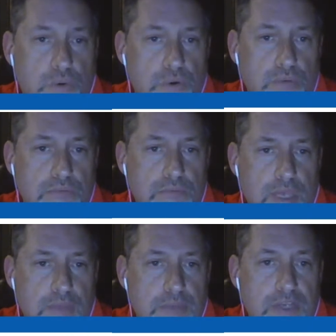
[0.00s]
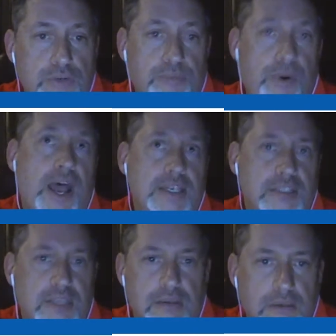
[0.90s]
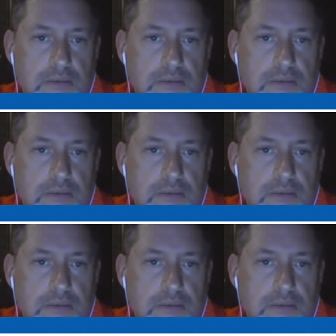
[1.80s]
room and being surprised that